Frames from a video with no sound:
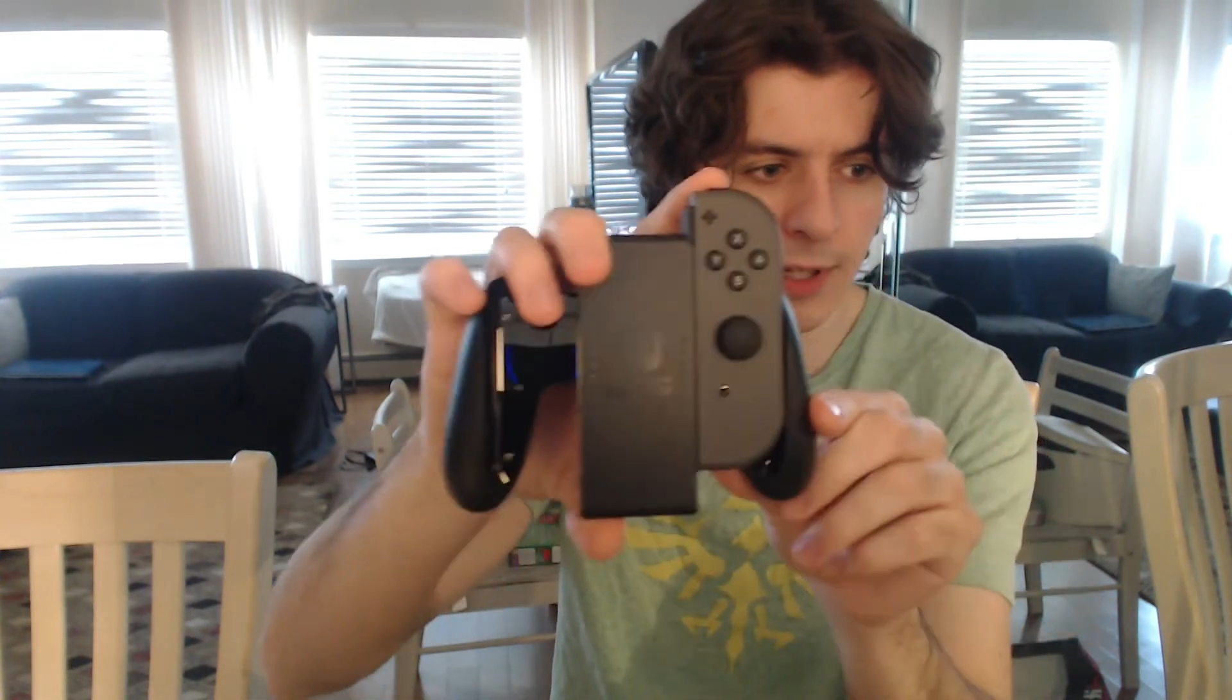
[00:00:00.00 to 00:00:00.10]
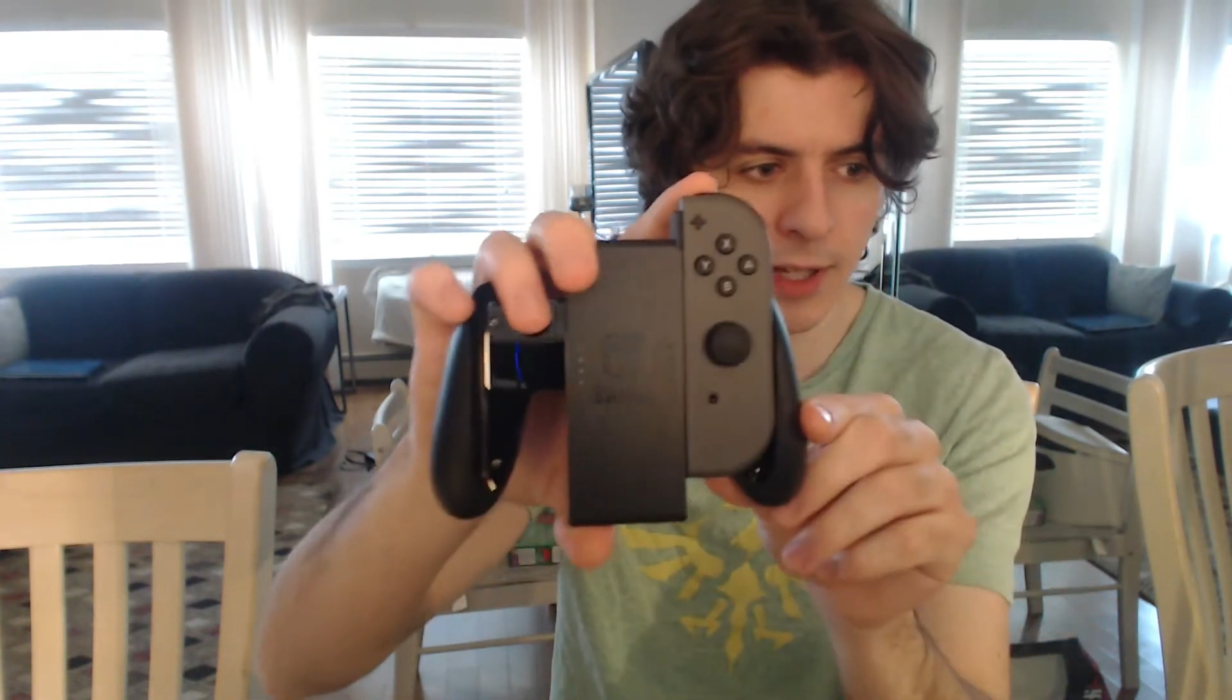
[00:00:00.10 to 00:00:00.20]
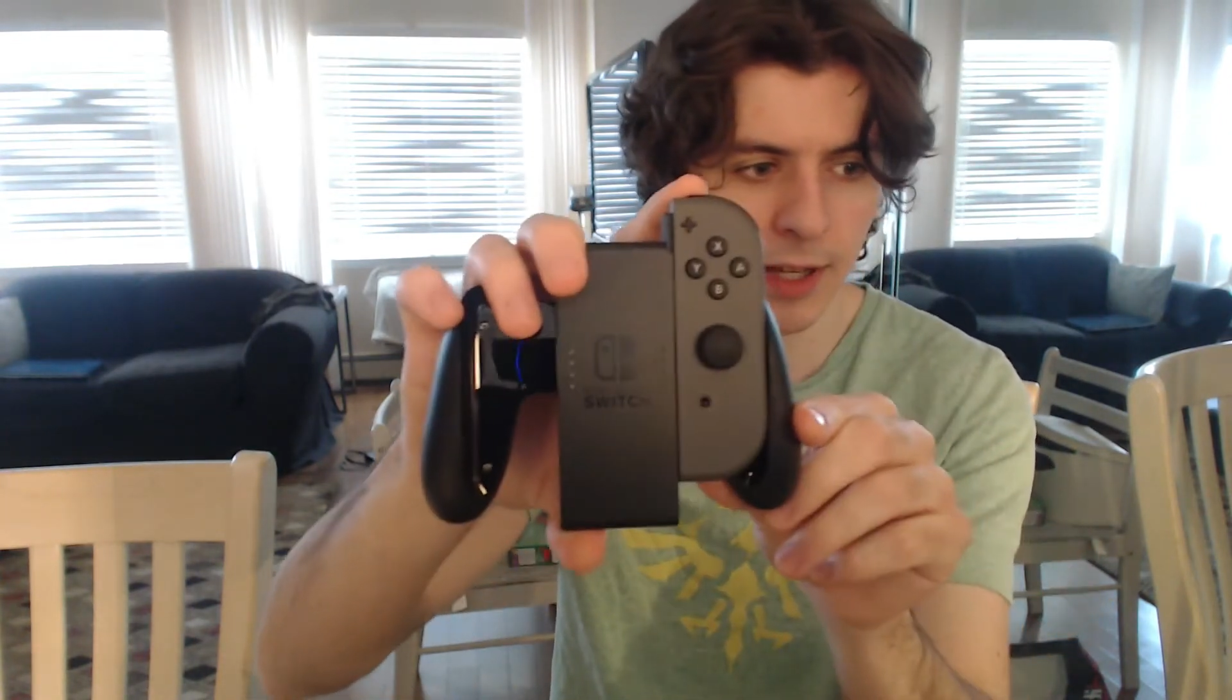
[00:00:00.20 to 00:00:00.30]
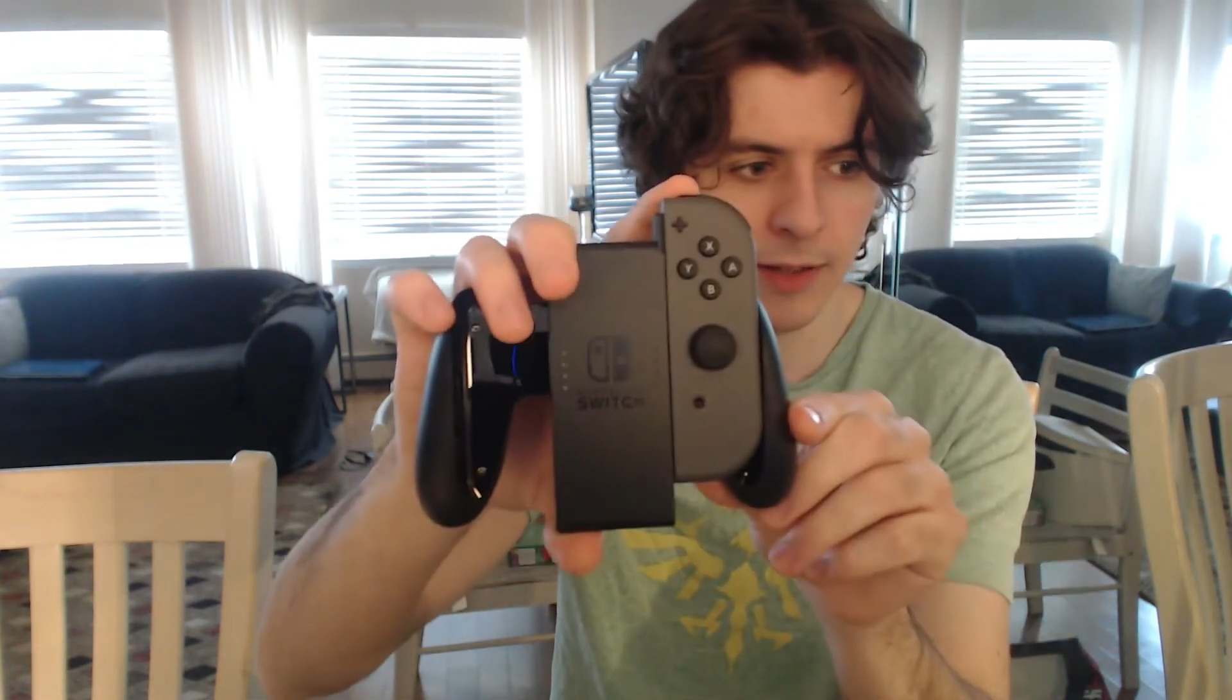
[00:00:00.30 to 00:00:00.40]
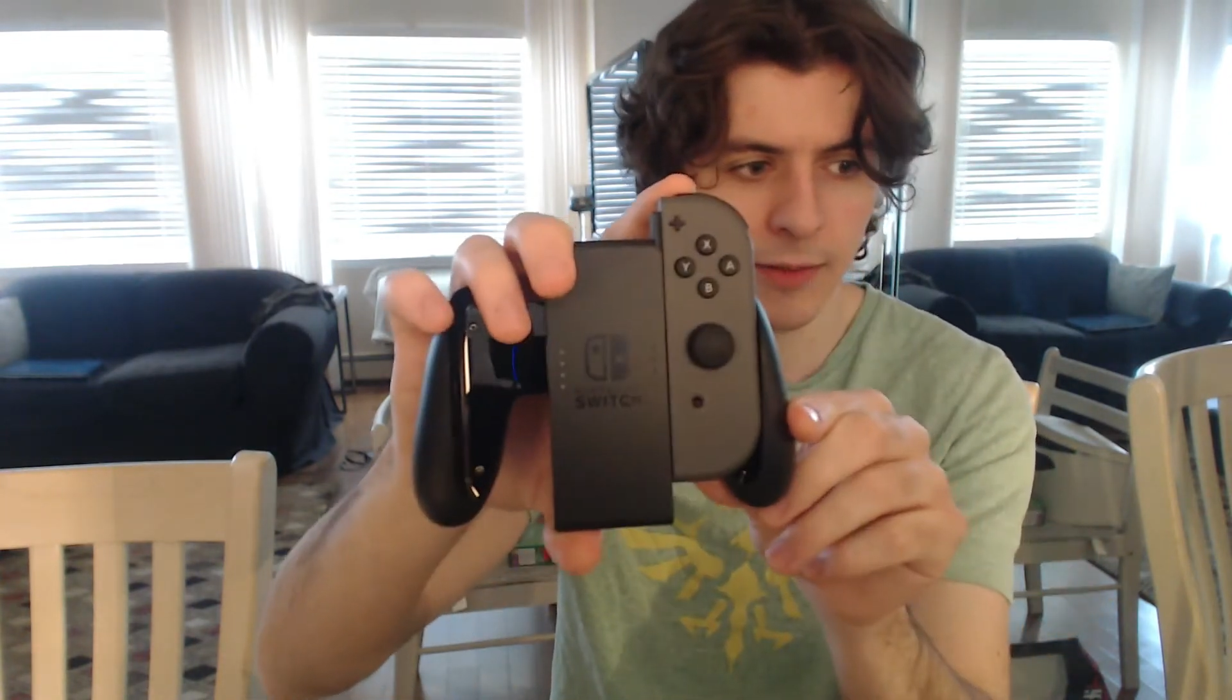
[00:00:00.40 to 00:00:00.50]
this
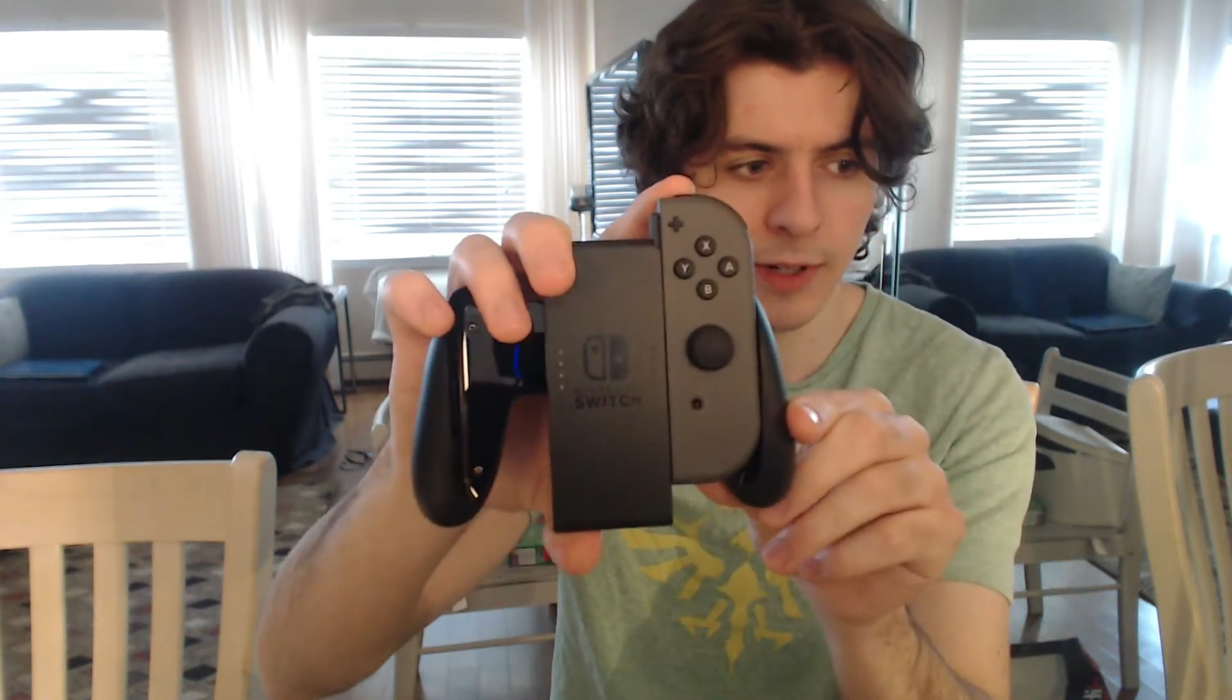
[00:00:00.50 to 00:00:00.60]
guy in